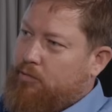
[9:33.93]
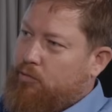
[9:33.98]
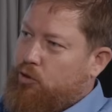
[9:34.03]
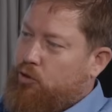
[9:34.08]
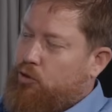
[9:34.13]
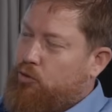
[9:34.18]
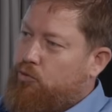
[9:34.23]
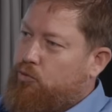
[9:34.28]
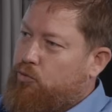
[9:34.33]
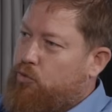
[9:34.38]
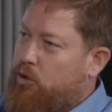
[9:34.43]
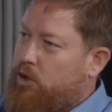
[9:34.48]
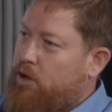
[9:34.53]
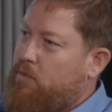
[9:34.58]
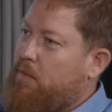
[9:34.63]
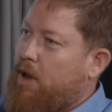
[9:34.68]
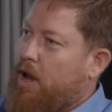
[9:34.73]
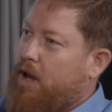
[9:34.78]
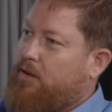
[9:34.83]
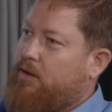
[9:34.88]
you would
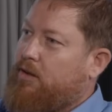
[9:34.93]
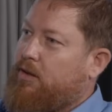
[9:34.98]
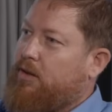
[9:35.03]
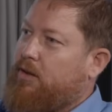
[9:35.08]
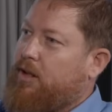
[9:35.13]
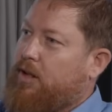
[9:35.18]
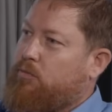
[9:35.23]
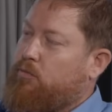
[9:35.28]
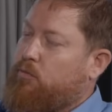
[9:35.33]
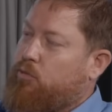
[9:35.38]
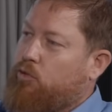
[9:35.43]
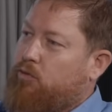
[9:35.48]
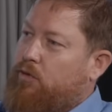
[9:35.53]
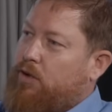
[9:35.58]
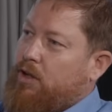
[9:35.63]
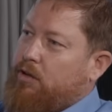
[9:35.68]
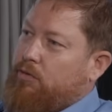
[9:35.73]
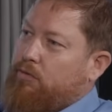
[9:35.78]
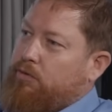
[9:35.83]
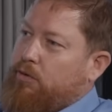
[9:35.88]
imagine that
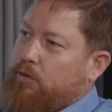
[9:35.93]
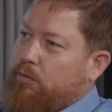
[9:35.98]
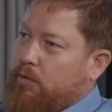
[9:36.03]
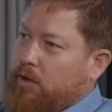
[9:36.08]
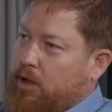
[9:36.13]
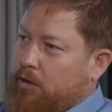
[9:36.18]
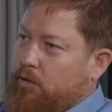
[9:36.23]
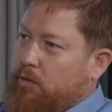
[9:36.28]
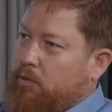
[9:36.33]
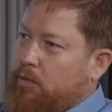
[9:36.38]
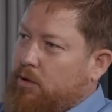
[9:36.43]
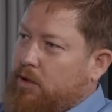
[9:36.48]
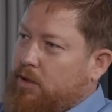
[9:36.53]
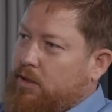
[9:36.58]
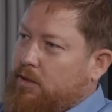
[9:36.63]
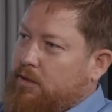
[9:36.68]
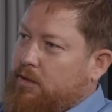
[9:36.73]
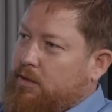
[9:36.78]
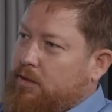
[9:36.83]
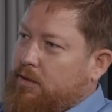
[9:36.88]
moving it from level
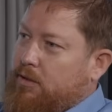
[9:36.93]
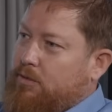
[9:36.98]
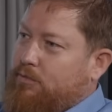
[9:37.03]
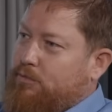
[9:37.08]
points,